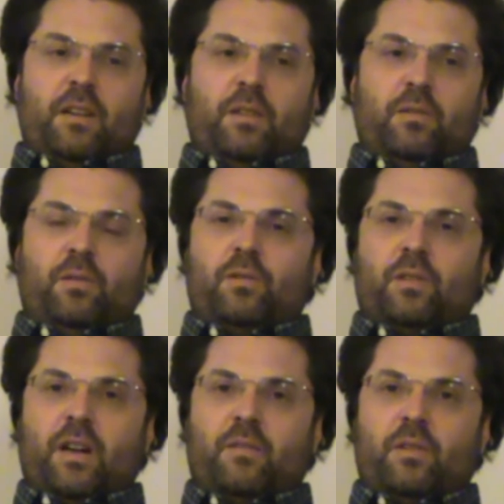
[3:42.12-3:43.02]
you know, you can
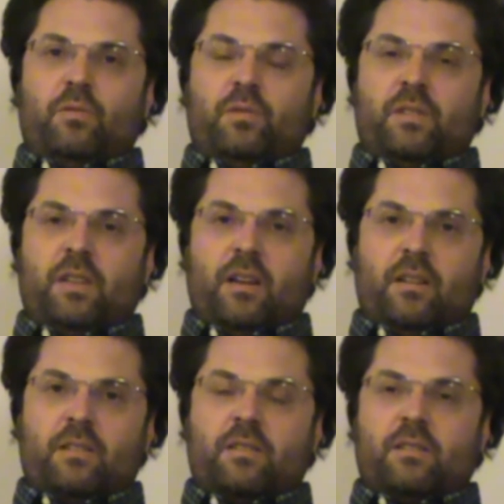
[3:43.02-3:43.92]
have a good
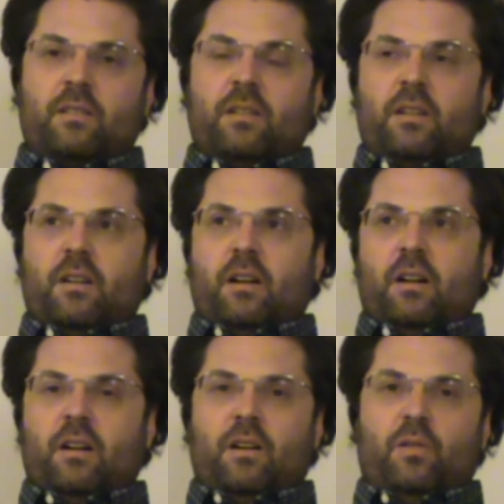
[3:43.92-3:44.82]
sex,
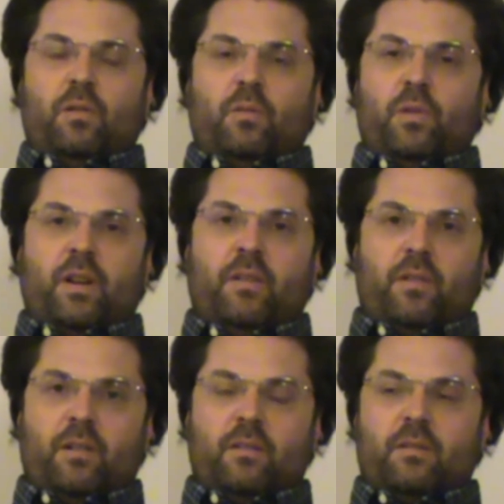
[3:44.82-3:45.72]
or
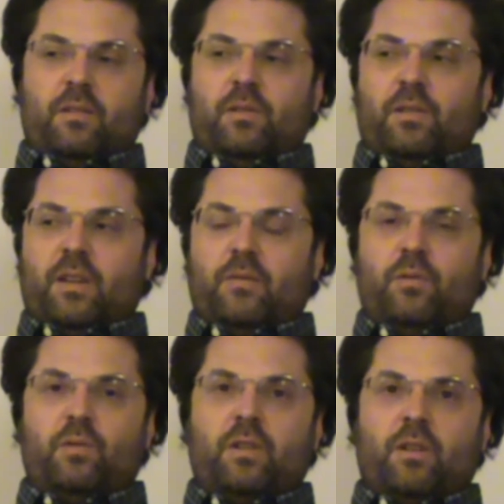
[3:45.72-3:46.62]
whatever, you can have a
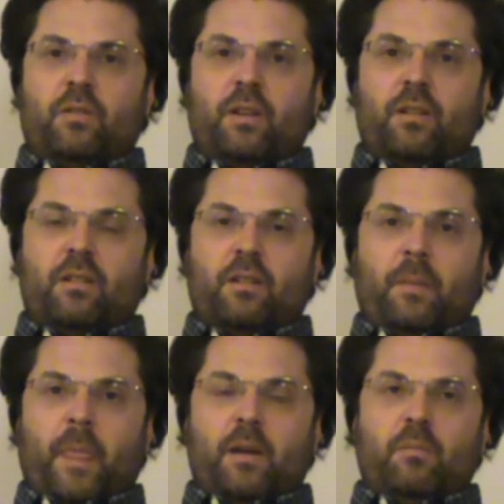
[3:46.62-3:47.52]
good career,
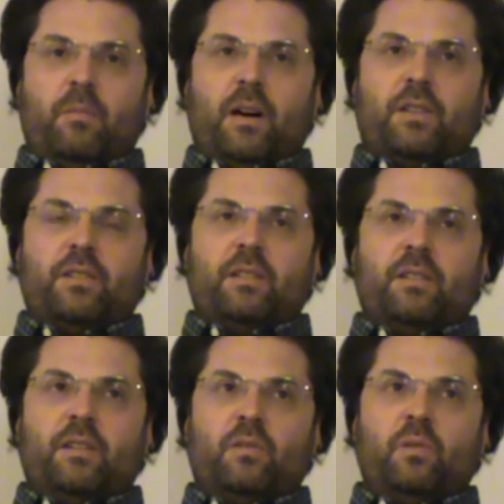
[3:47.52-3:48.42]
but
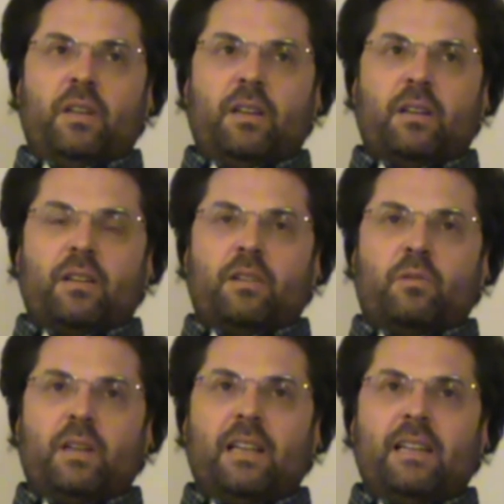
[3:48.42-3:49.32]
the
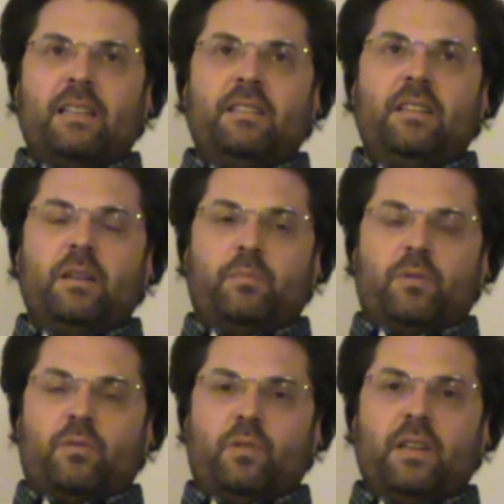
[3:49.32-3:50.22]
really deep,
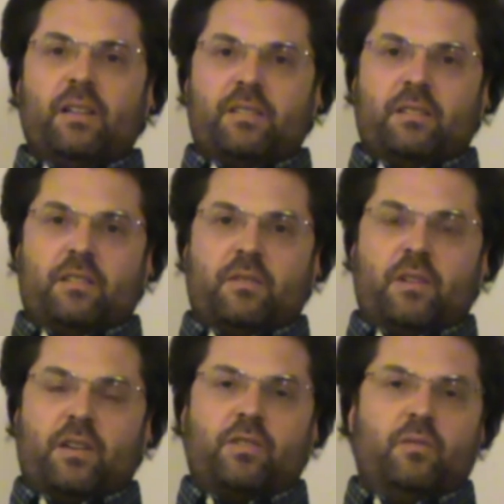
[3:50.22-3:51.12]
real
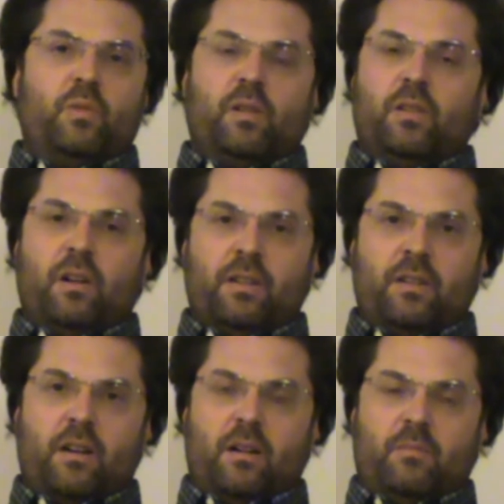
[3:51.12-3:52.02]
satisfaction will not
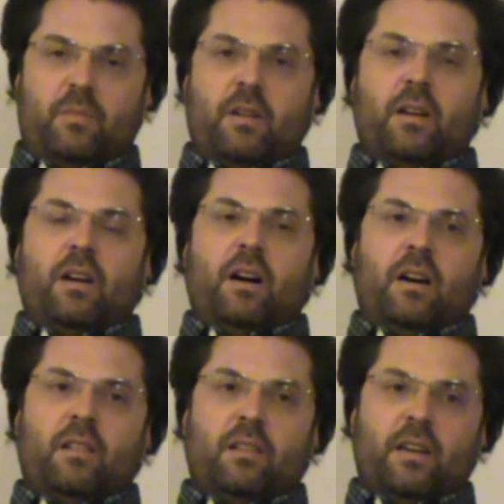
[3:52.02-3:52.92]
come
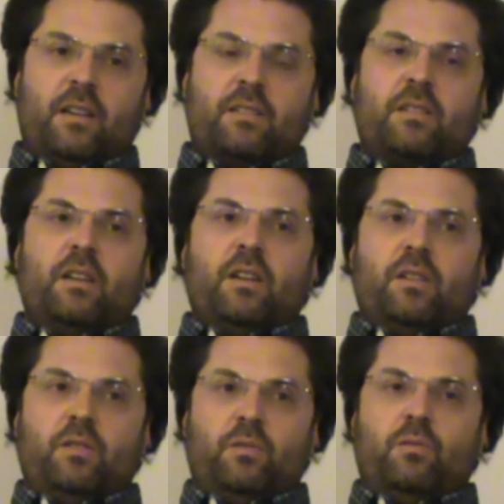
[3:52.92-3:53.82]
unless
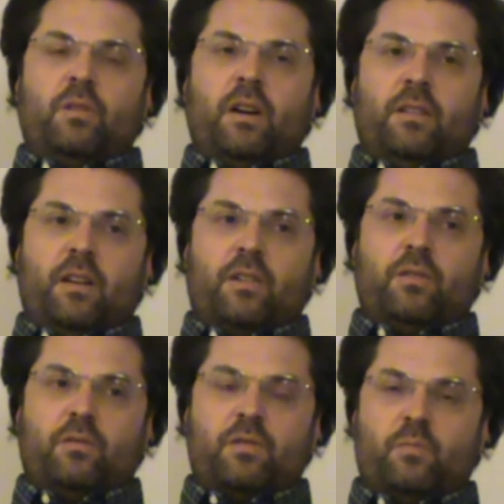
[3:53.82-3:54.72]
you connect
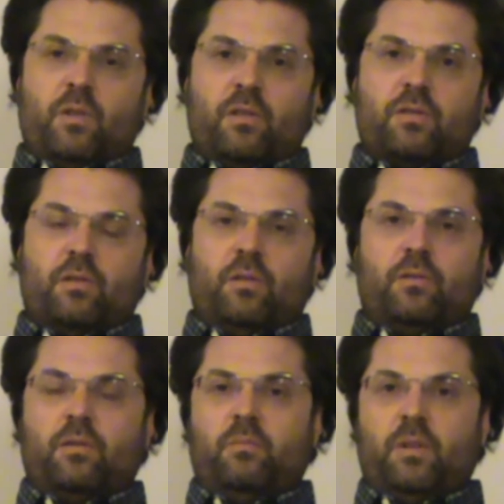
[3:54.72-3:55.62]
your small soul
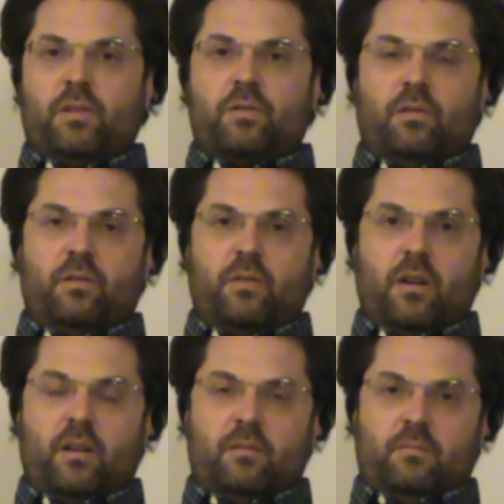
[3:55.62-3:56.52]
to the big soul of God.